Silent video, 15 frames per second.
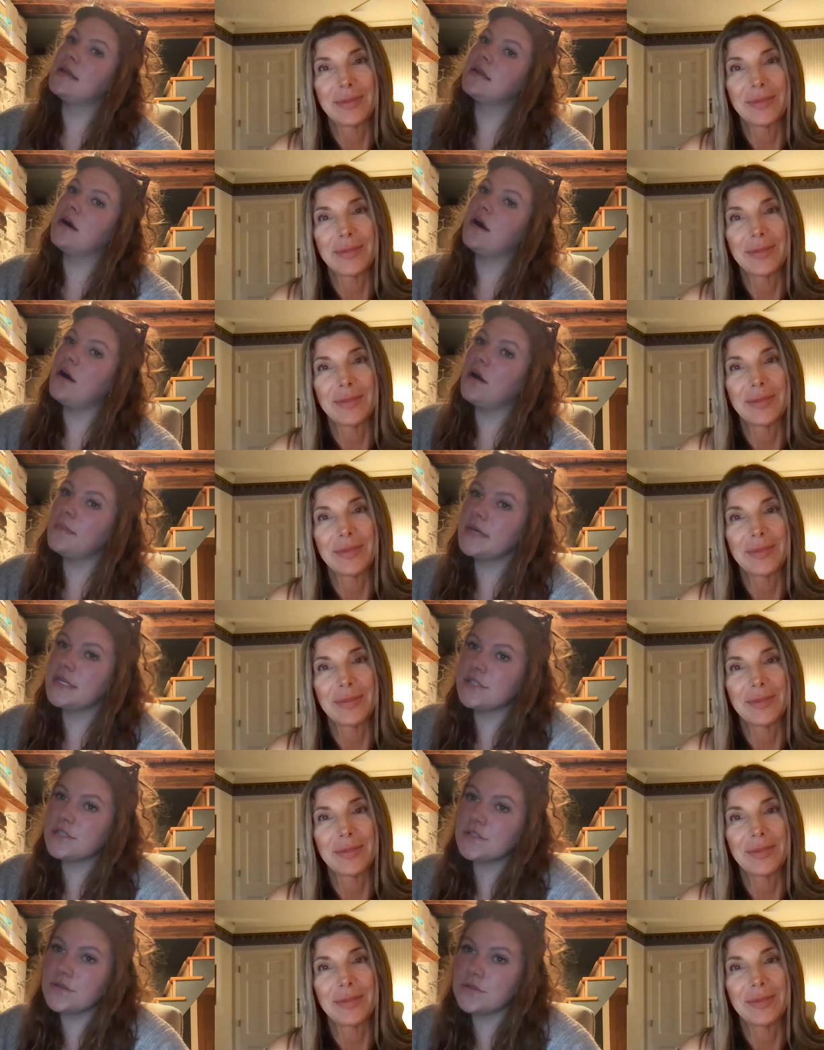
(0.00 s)
Speaker 1: on all
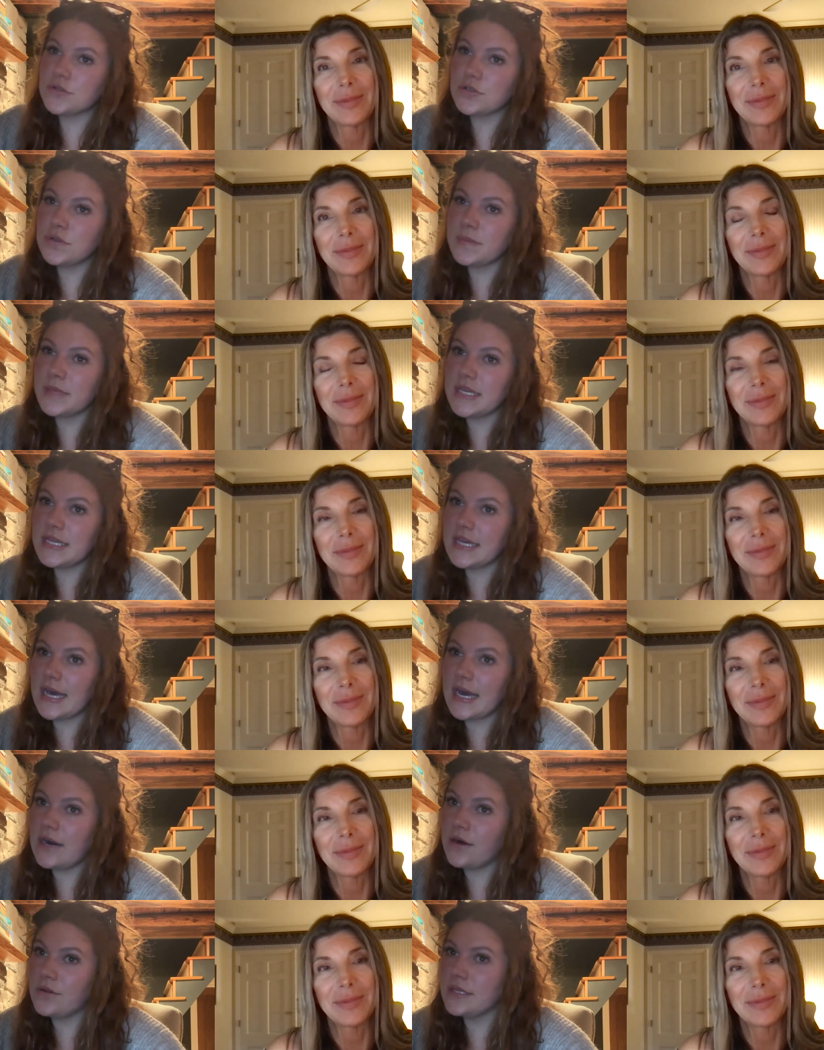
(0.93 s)
major social
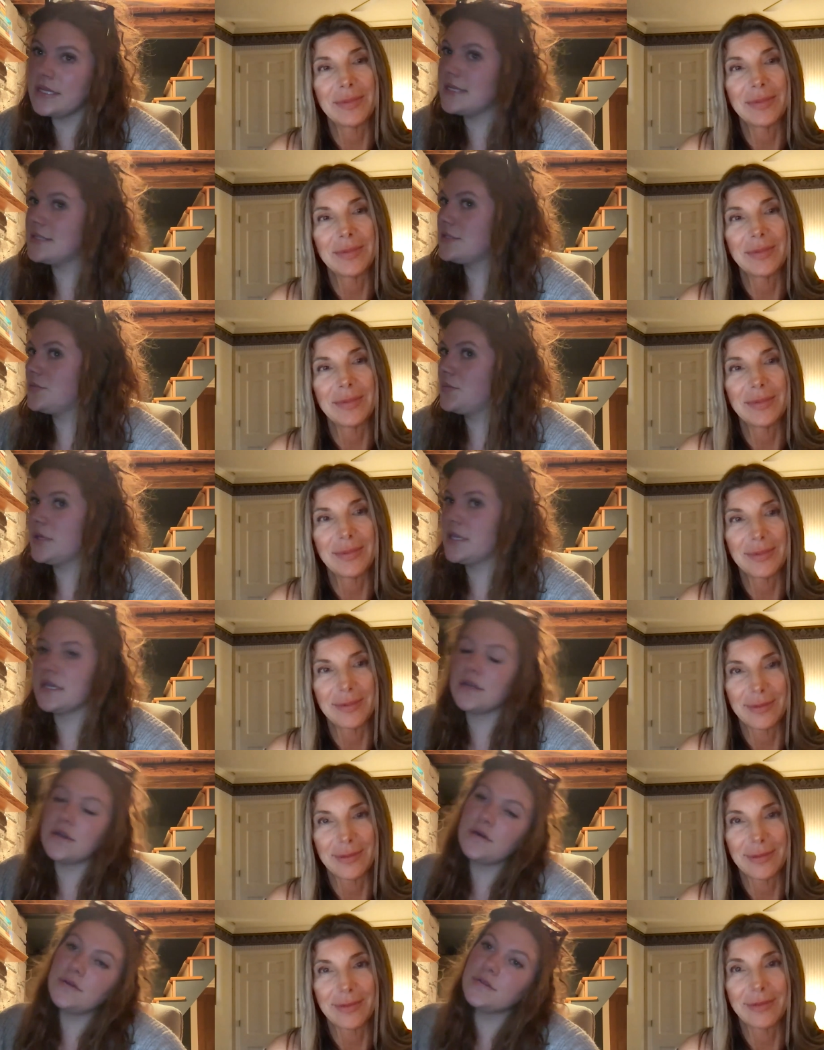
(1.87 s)
media outlets. We
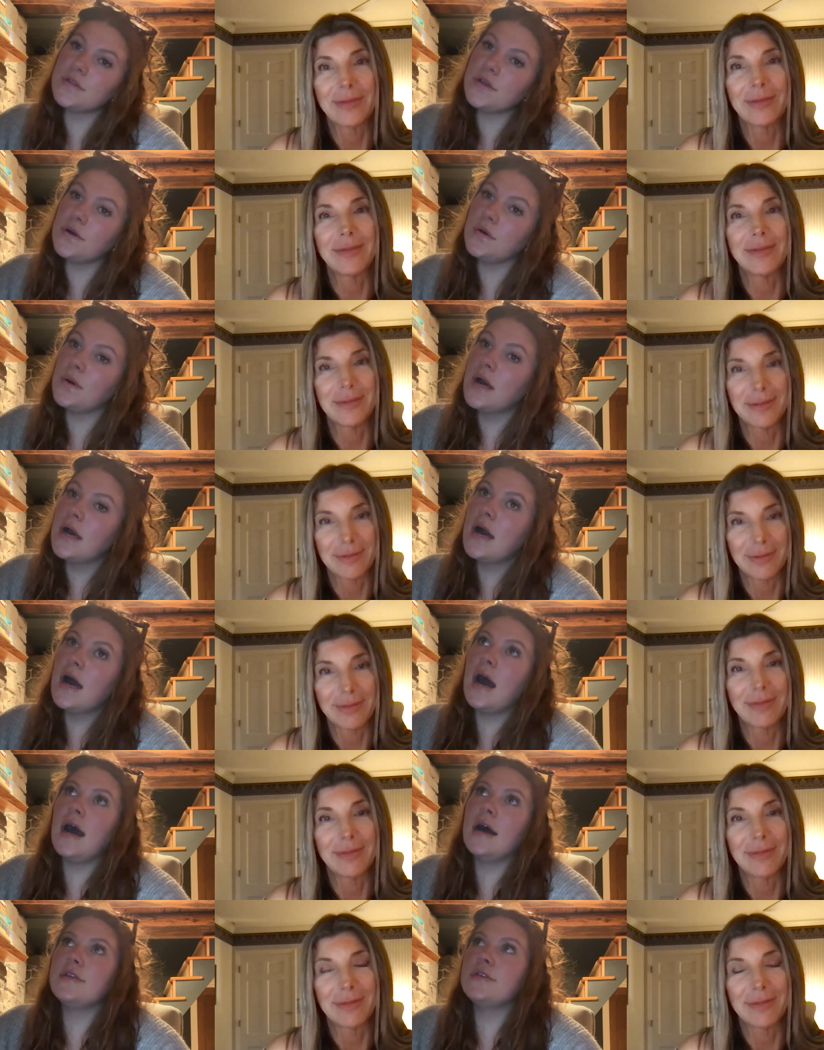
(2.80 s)
can also,
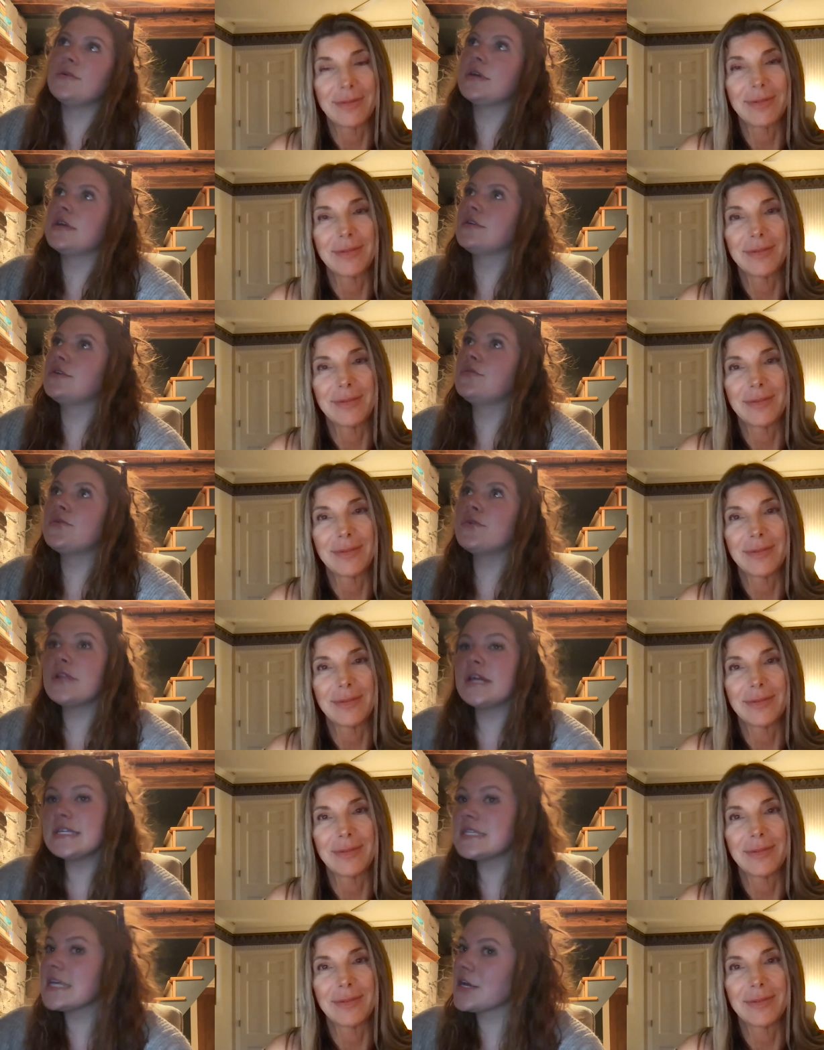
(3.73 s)
uh, you can
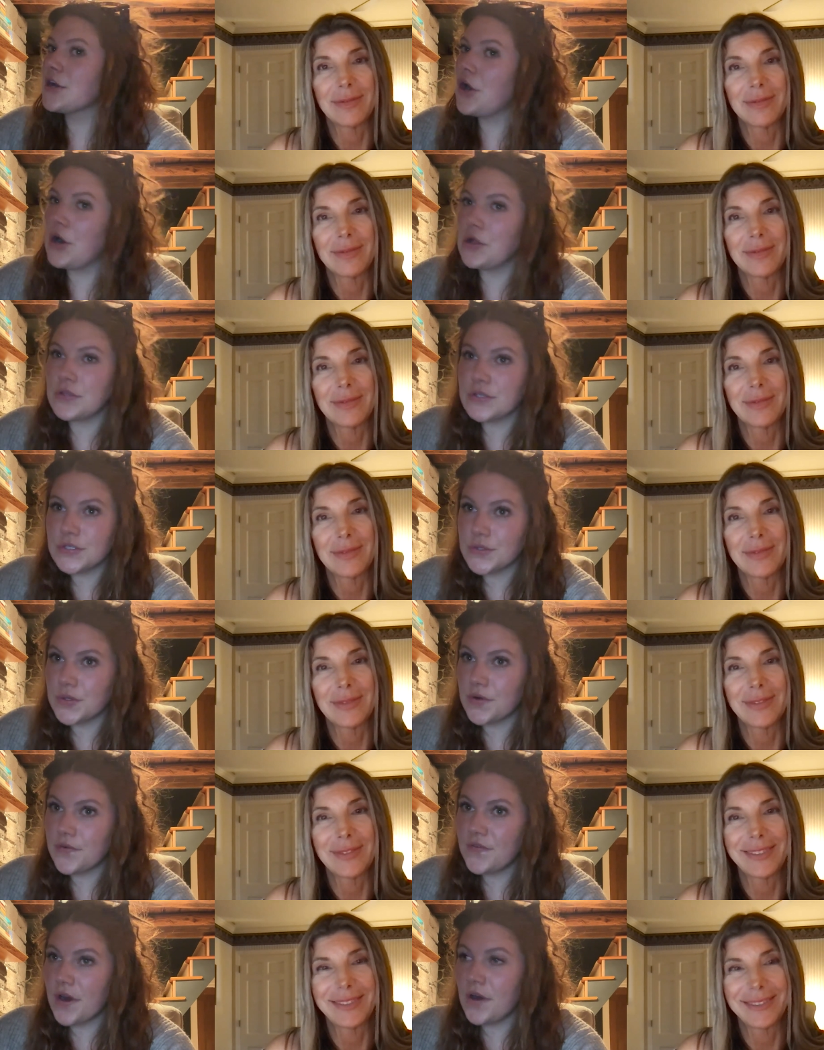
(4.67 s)
Google us and call the
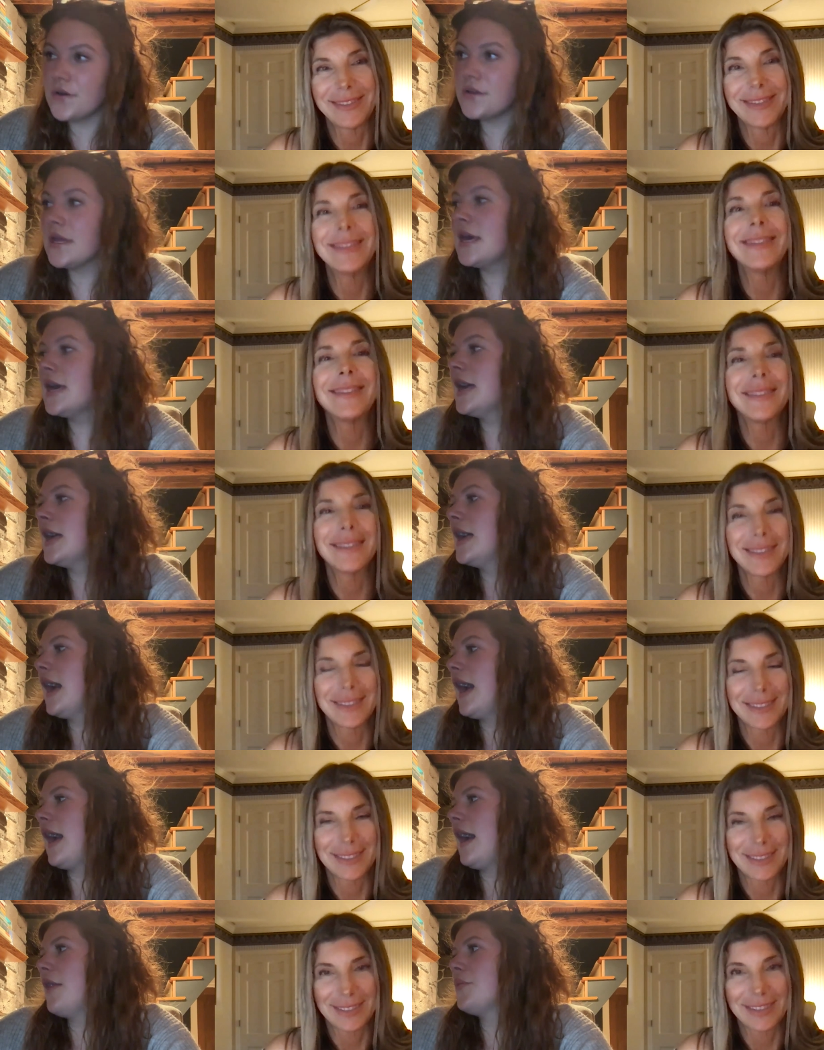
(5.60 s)
store phone.
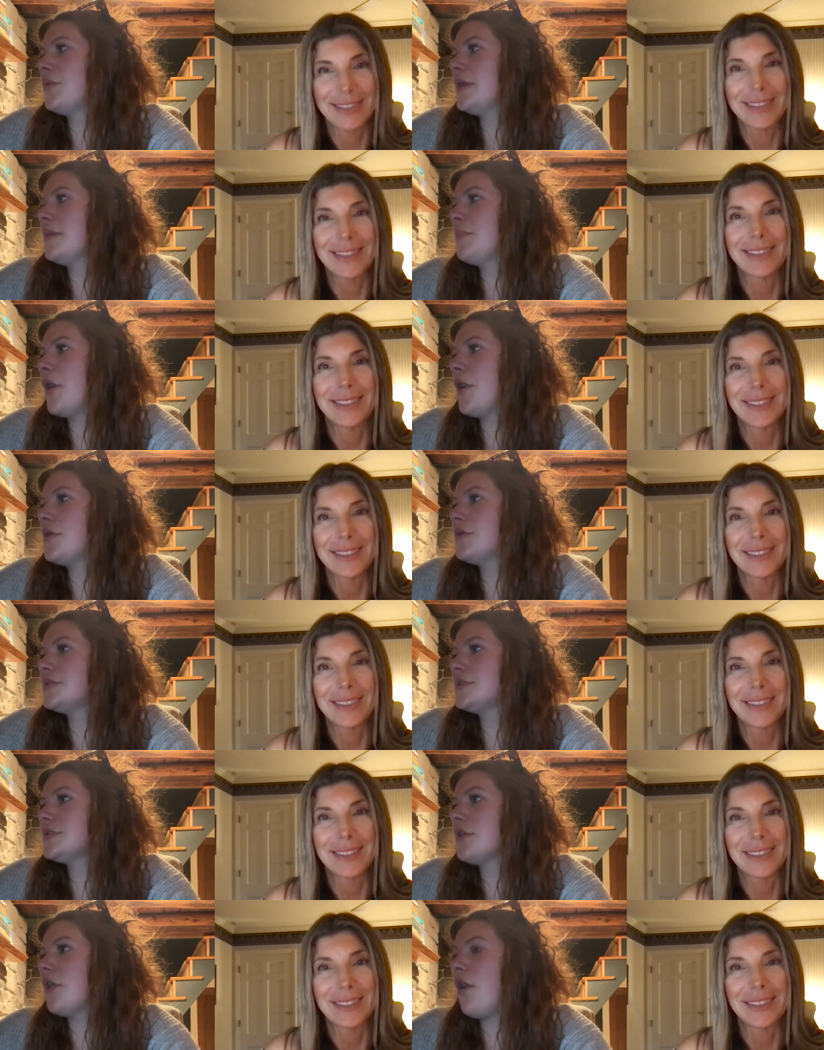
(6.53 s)
Uh, we
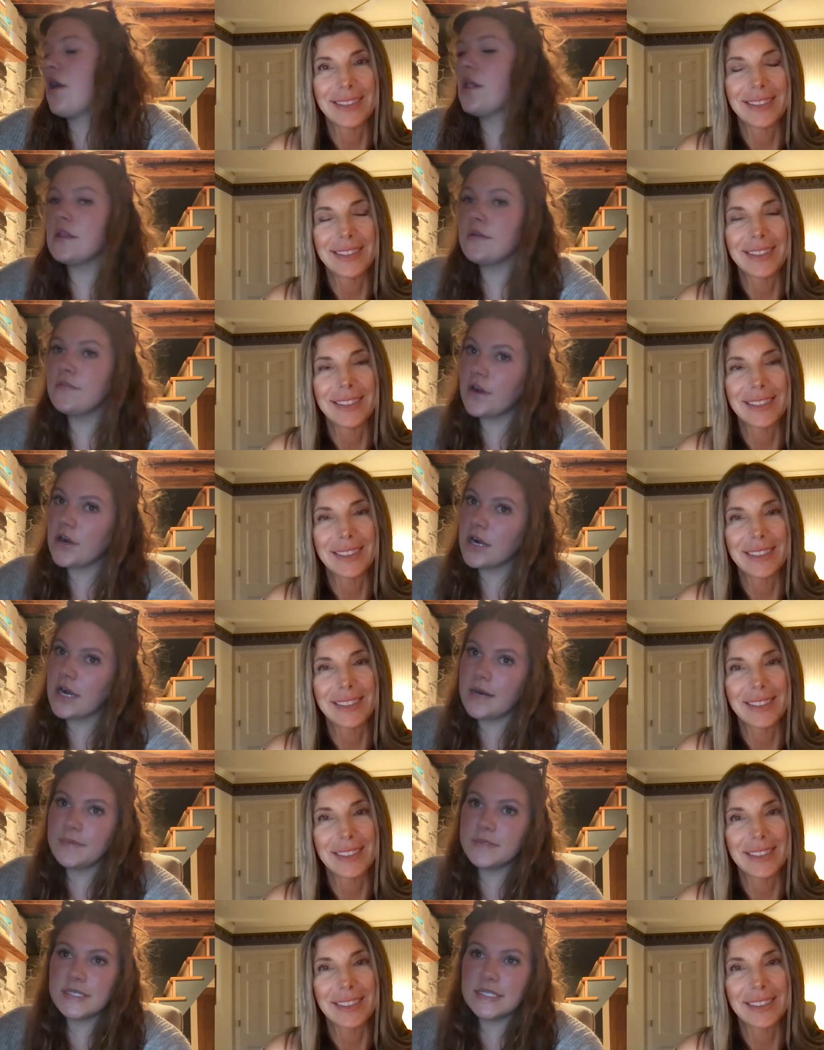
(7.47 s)
post all of our
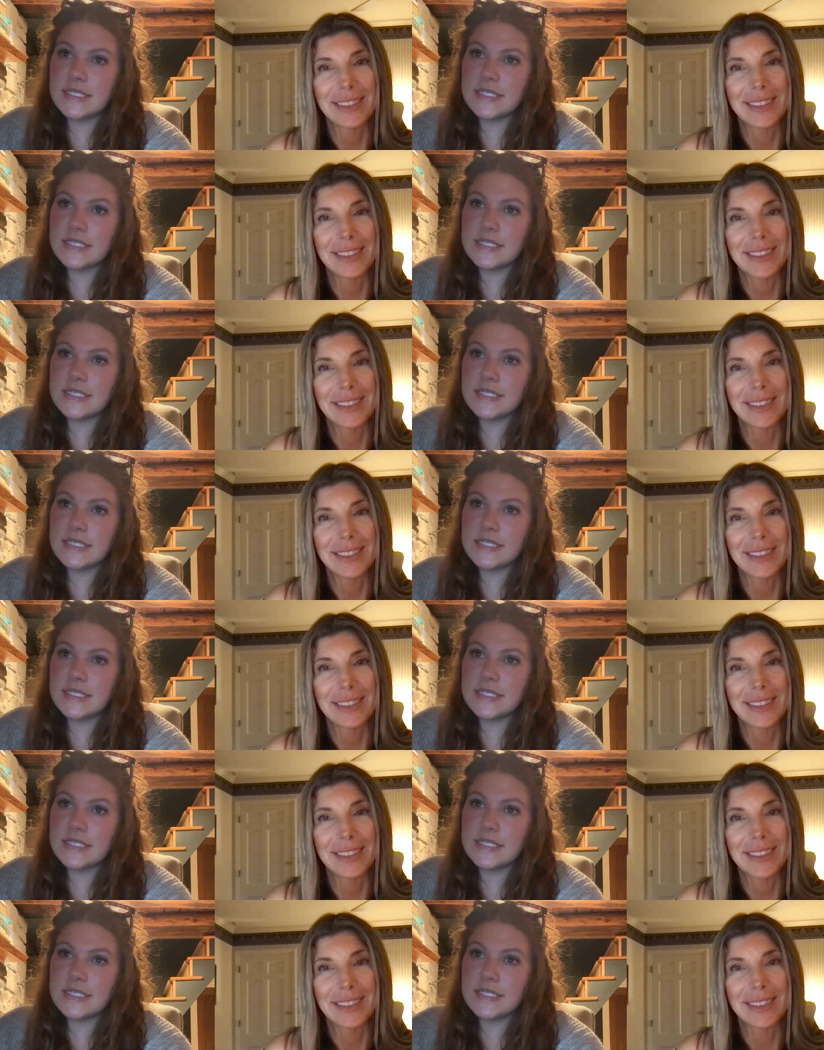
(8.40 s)
up